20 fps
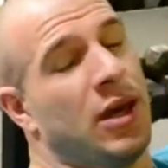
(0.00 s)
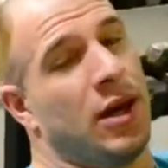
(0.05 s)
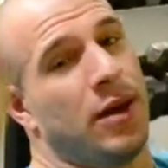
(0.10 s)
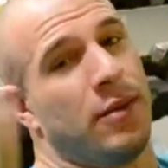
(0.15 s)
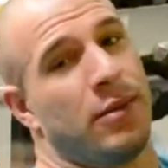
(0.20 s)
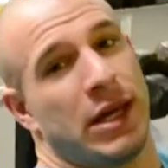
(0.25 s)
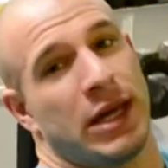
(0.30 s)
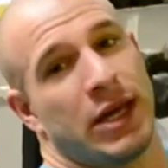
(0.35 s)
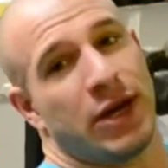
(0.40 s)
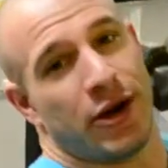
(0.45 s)

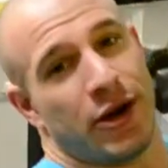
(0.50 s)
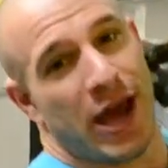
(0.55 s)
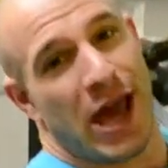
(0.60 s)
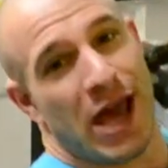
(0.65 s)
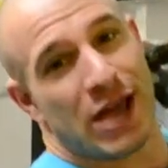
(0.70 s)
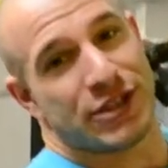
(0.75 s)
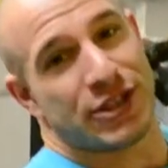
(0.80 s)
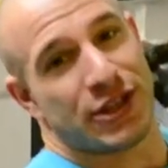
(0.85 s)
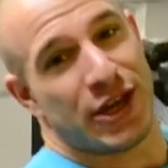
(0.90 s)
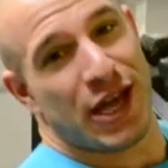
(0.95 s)
I'm not here to
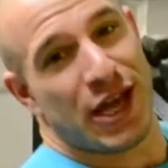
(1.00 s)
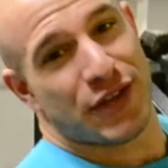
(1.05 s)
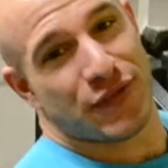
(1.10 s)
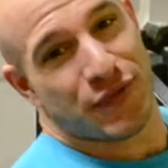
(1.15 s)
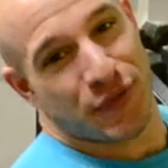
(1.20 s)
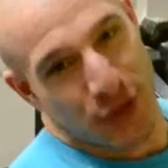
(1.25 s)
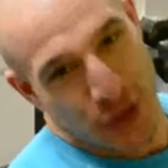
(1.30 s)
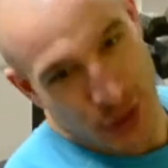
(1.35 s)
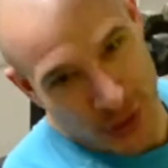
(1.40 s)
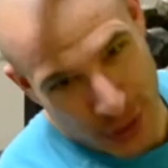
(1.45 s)
ask you guys
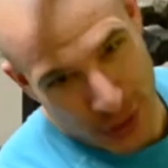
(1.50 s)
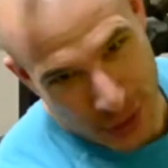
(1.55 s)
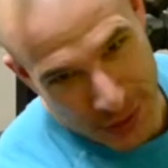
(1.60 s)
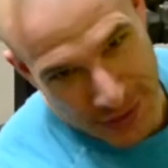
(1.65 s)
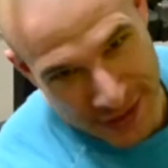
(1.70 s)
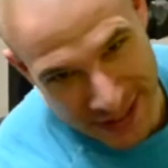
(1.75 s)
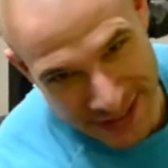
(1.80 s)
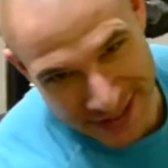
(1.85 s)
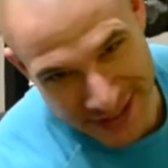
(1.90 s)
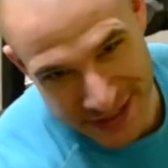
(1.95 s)
for your 2
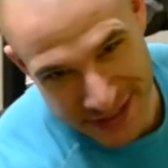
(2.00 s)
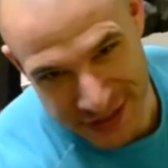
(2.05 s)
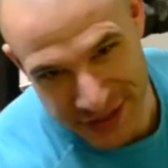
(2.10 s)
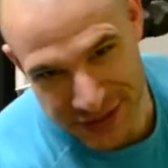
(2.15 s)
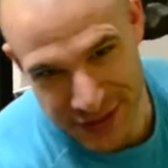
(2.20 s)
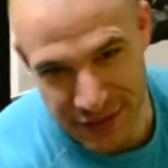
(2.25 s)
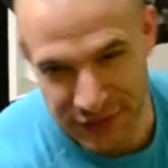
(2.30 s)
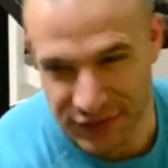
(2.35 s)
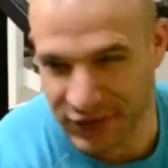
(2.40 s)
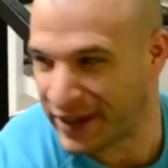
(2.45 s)
cents and
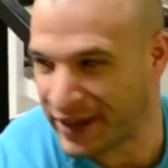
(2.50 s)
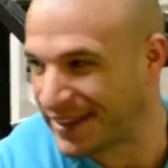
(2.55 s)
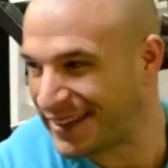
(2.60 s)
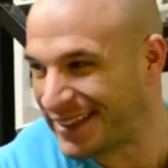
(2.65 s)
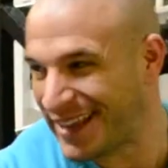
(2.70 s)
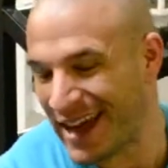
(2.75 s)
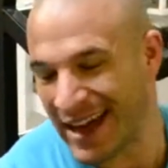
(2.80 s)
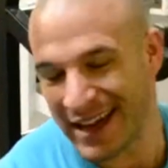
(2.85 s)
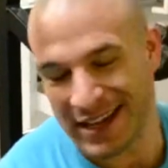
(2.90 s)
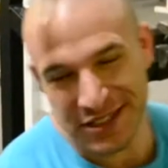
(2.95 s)
stuff like
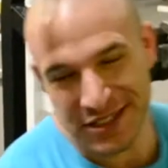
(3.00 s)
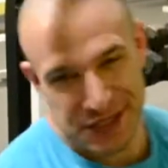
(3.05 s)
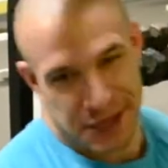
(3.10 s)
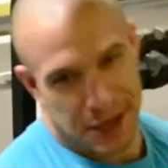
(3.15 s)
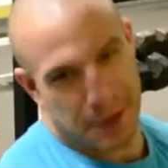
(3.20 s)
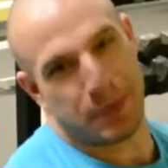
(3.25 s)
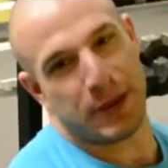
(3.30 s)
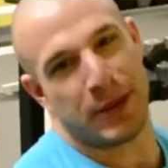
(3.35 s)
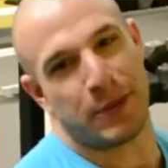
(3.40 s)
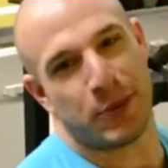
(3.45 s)
that, because a
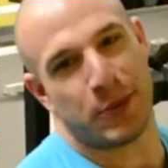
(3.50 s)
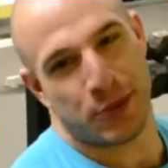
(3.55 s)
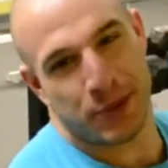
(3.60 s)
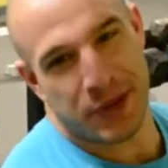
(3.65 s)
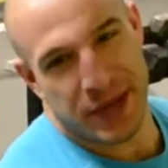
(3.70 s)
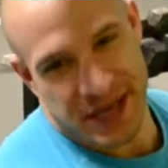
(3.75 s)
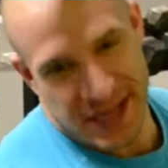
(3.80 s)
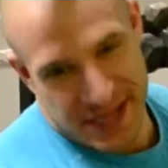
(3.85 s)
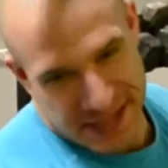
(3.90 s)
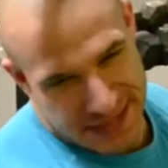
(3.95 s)
lot of people
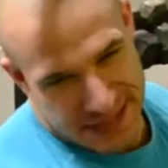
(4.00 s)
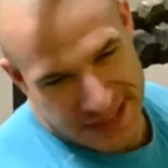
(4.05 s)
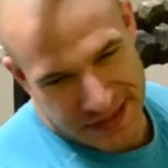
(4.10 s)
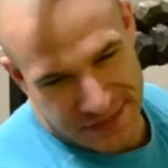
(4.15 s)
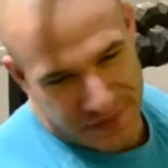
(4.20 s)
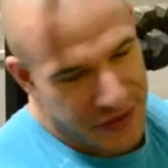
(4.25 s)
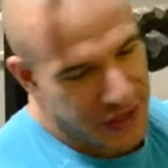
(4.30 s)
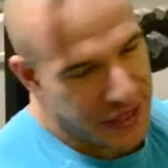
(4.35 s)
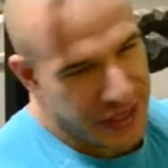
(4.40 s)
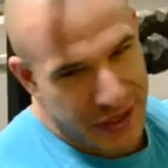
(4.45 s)
see
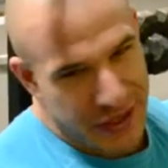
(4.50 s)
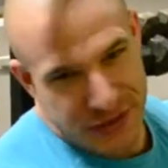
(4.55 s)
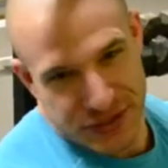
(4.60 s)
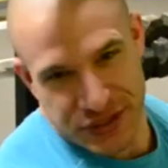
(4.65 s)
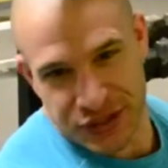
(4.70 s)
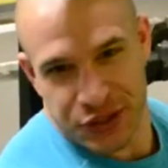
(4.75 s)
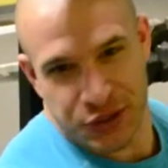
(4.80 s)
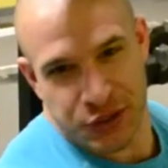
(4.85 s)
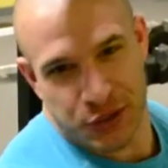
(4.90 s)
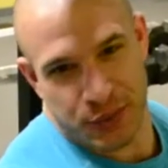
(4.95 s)
videos and
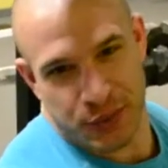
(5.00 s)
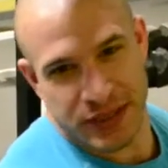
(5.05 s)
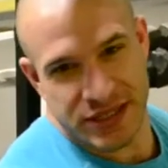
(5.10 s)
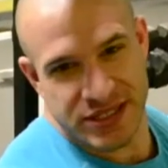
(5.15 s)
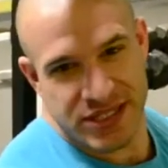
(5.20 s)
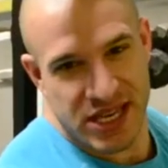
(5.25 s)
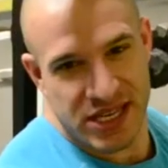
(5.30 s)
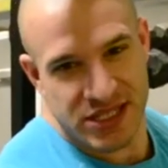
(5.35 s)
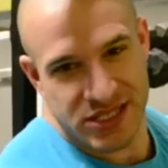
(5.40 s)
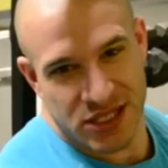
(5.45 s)
they're
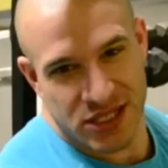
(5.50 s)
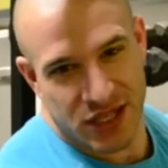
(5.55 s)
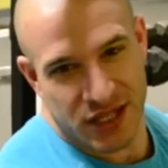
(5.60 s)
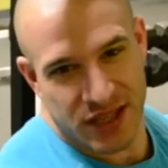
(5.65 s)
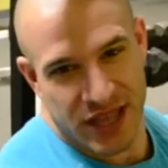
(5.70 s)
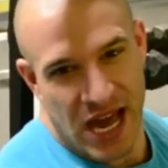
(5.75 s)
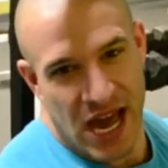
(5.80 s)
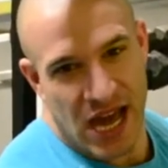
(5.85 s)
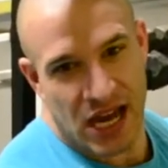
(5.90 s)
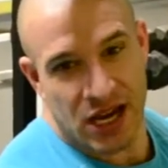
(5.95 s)
criticizing all
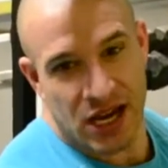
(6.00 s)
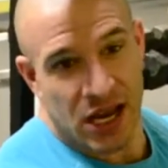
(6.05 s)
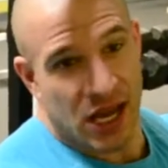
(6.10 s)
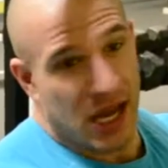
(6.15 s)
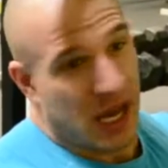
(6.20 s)
that,